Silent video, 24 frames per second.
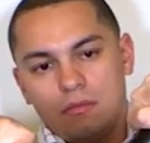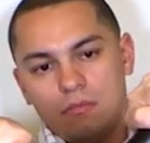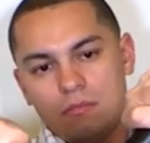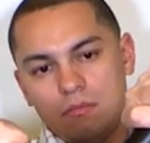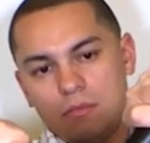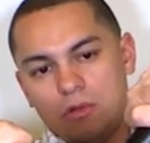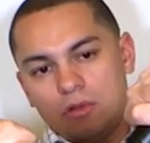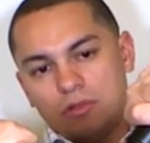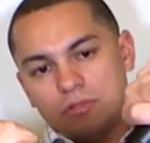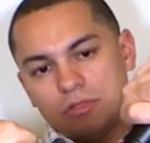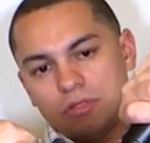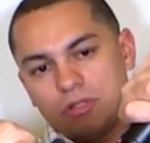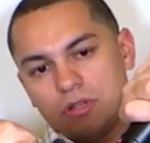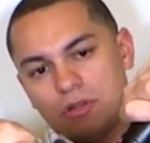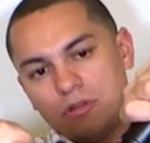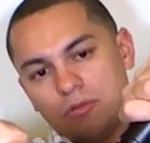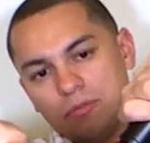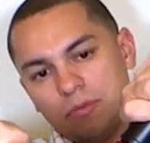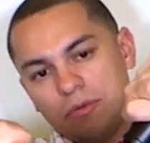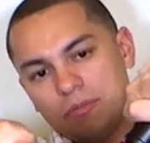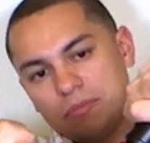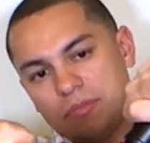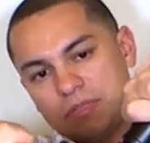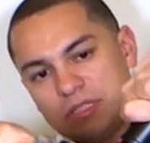most
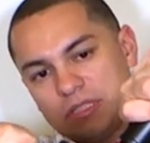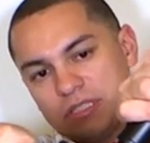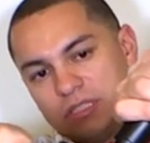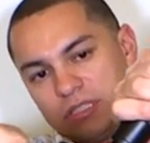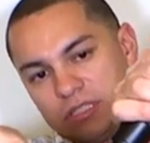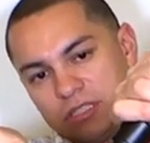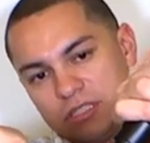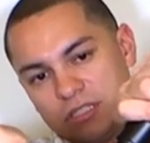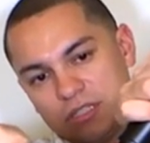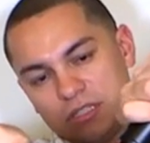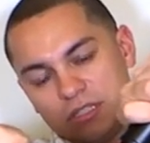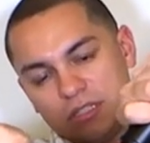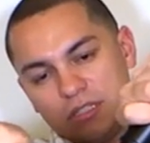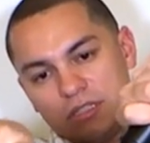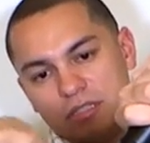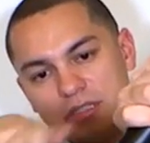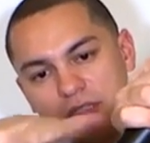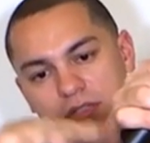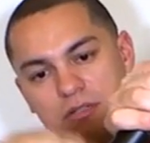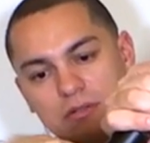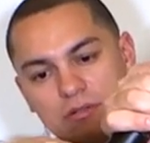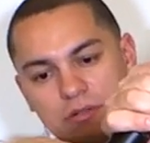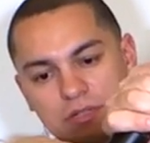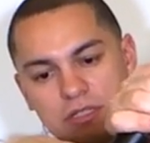open position is
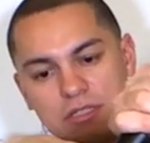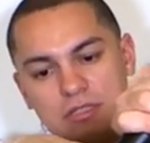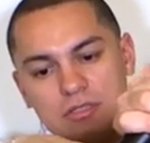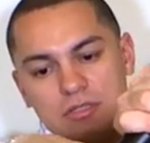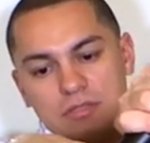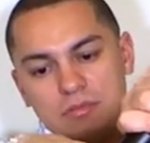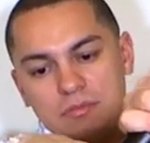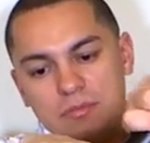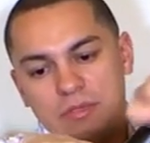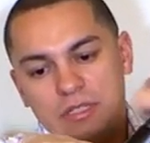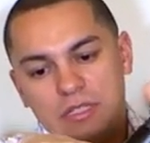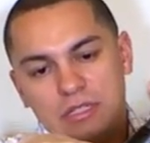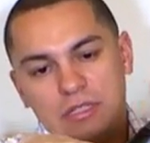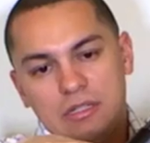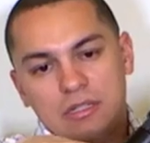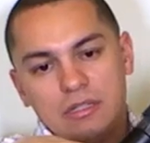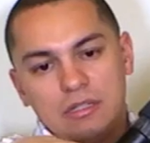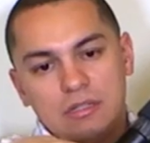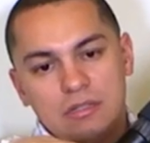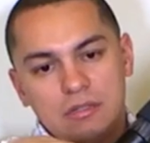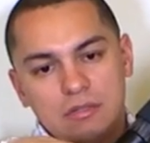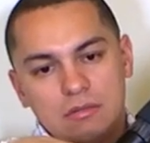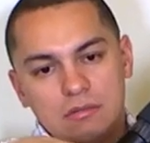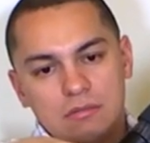going to
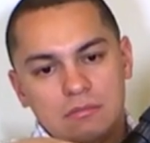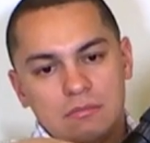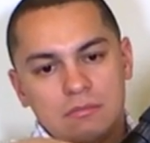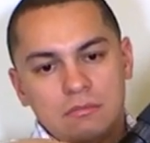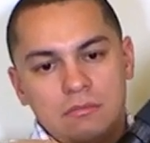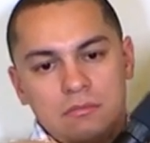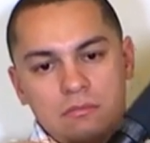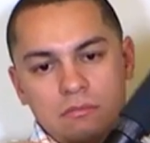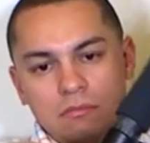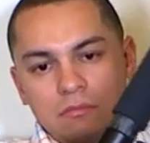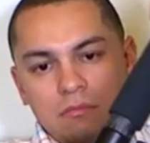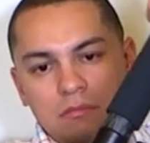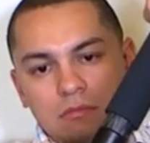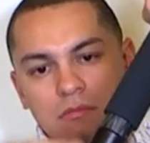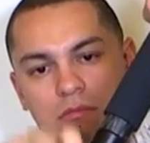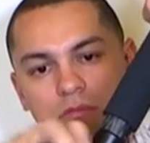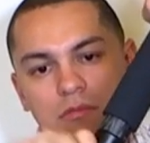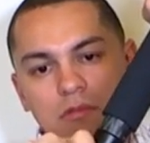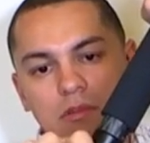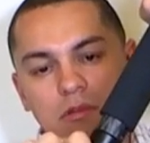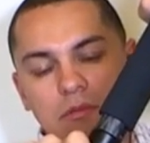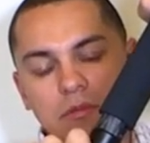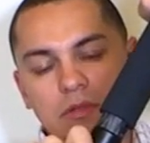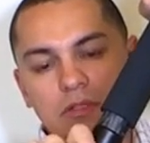be,
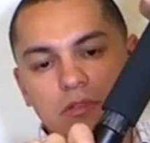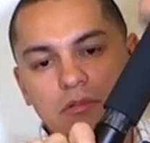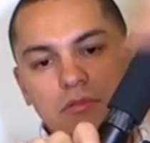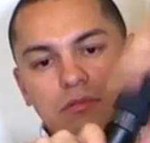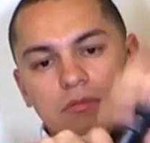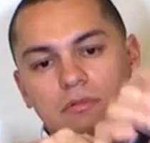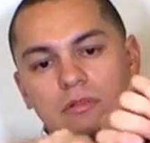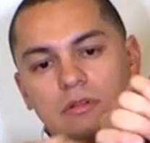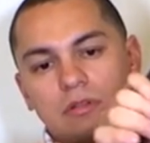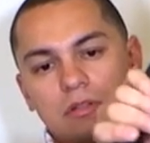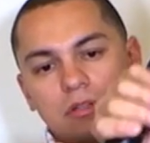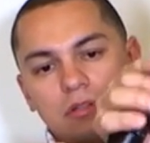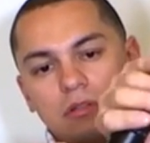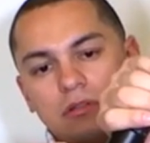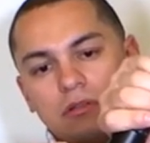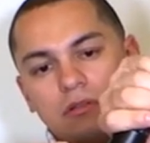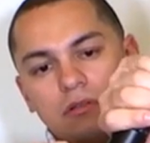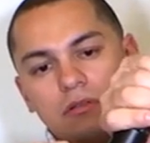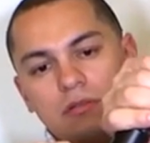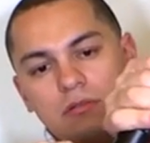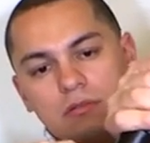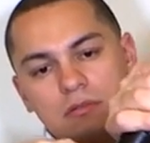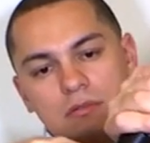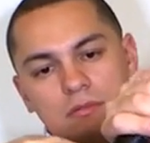what am I doing wrong here?
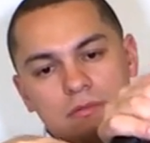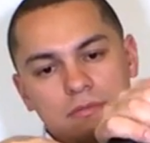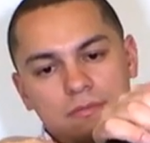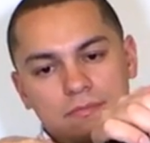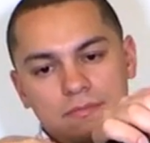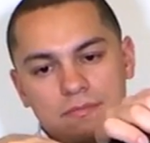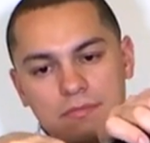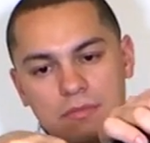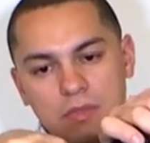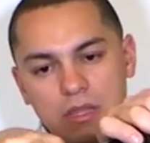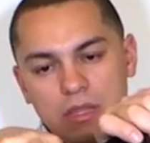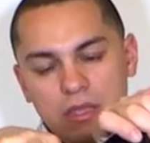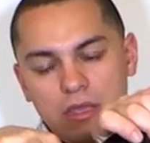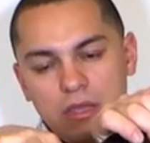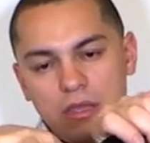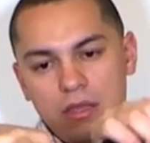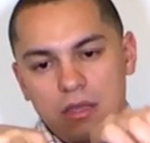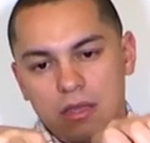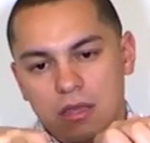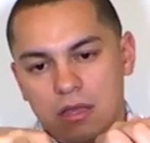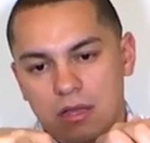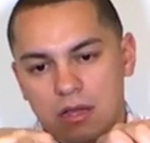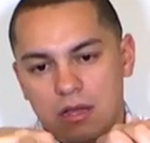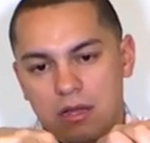
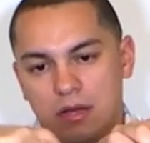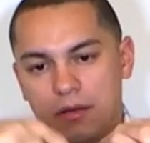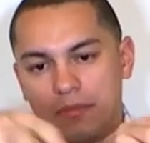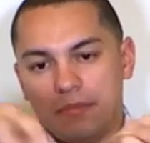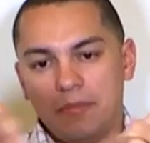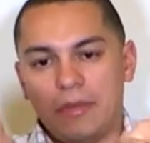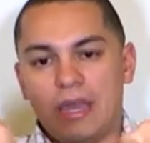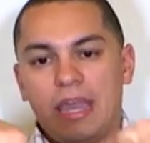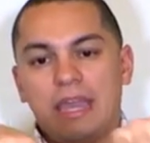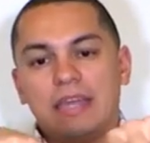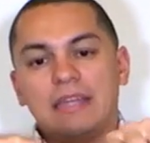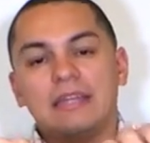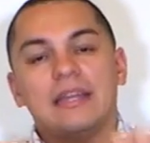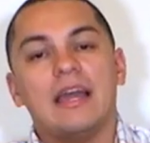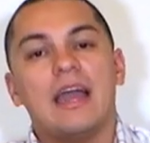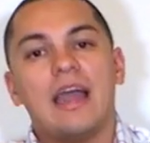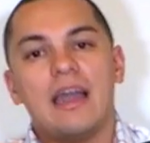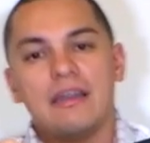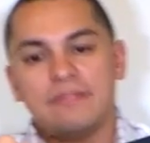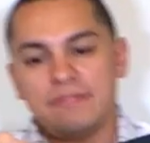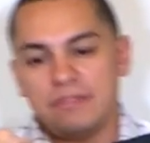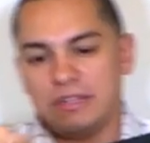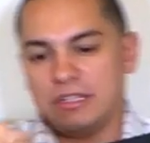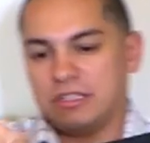Um, eight and a
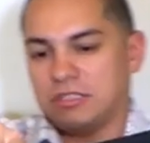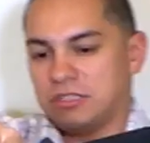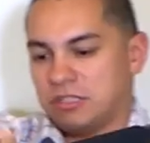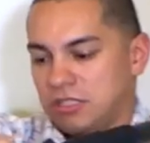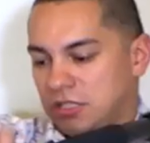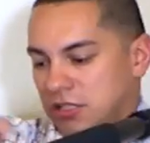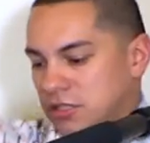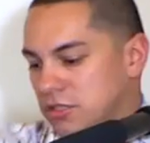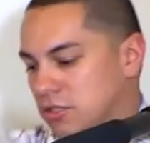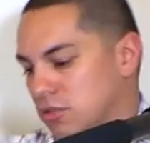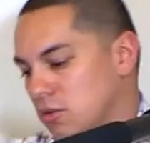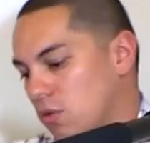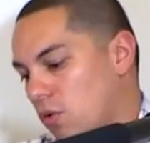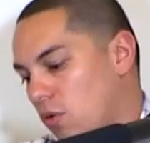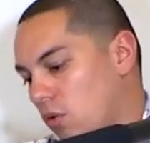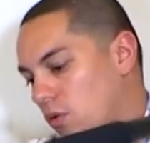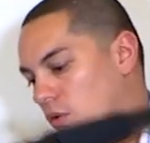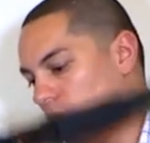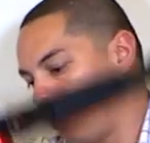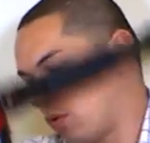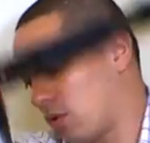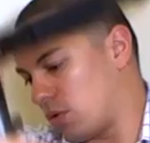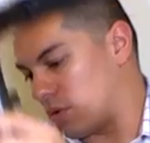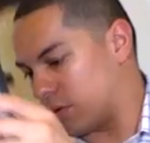half inches
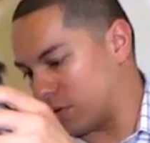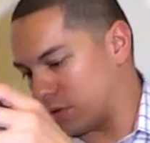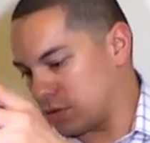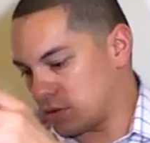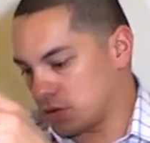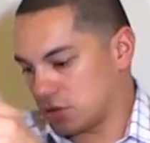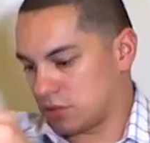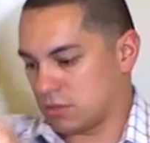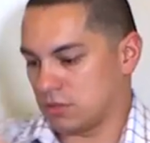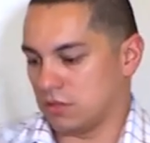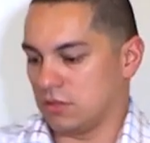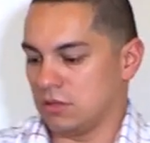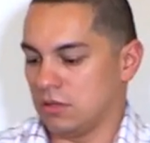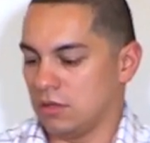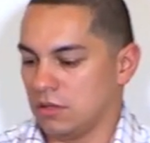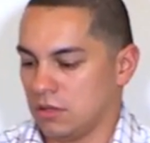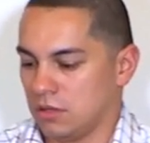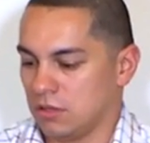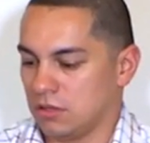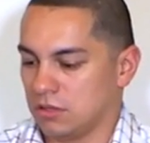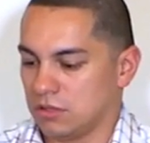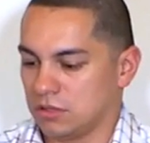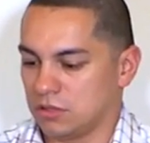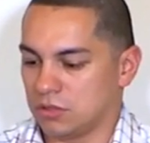or
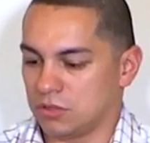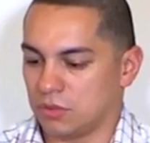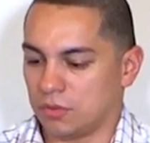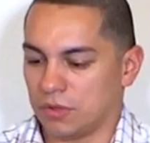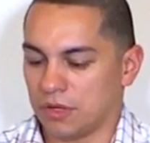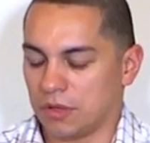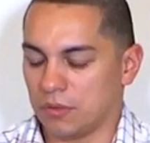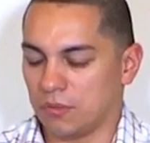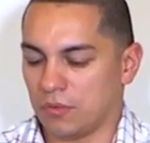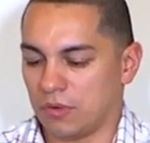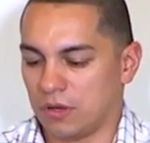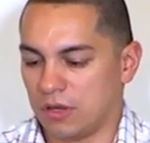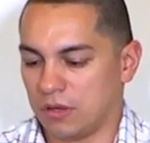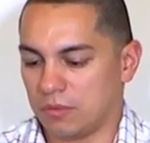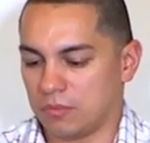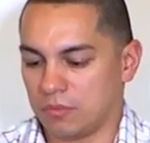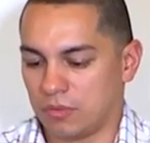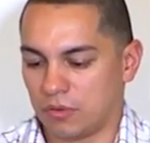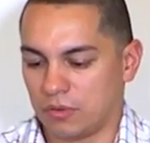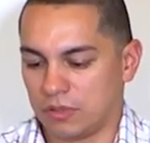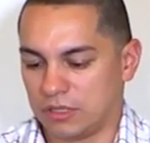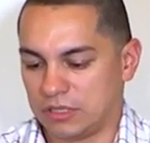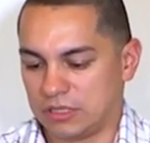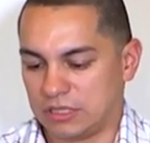twenty-one
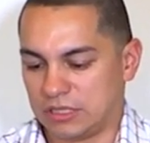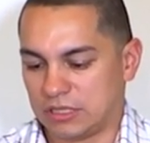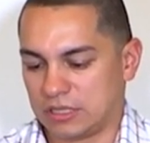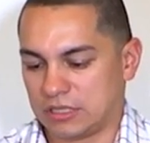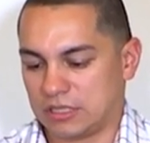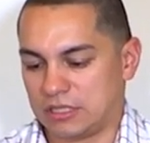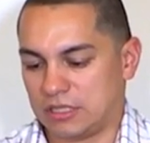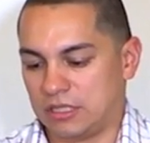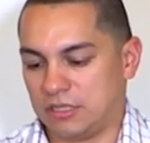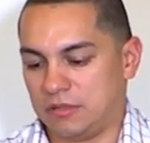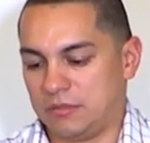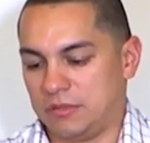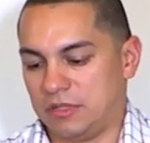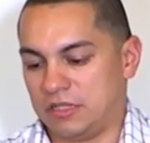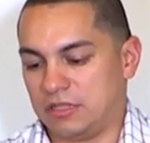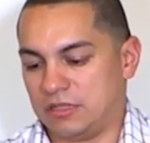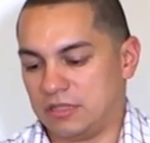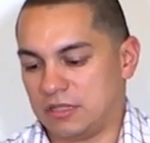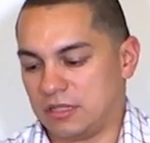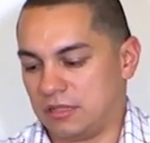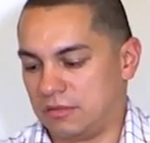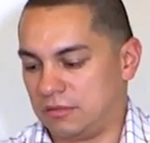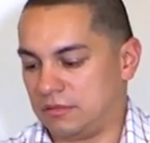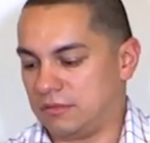point six centimeters.
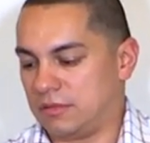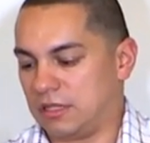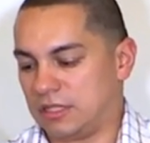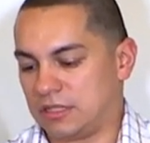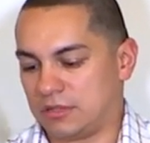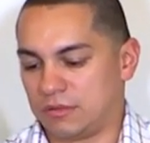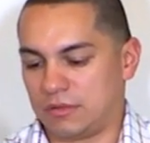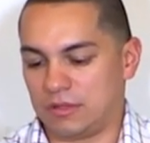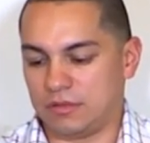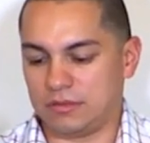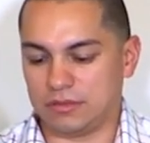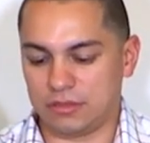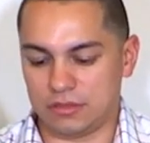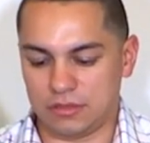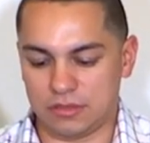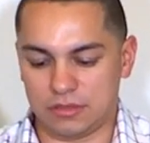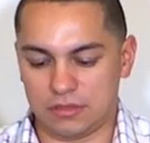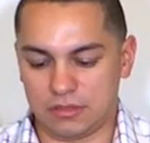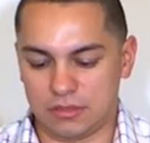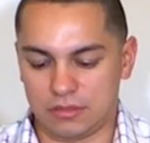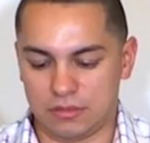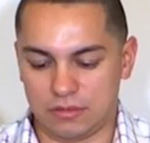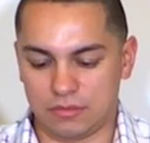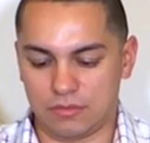Oh, that's why I was using
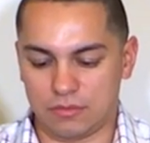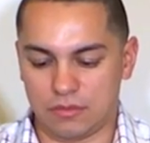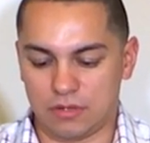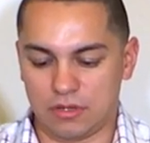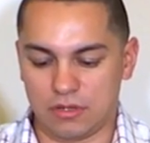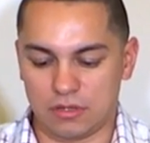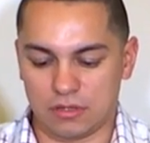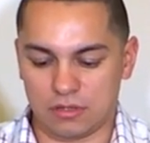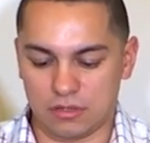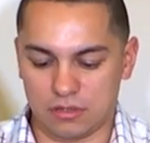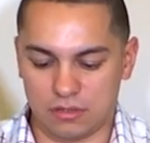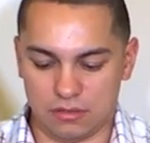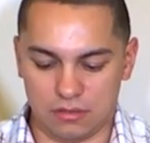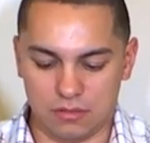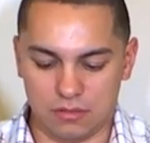the wrong.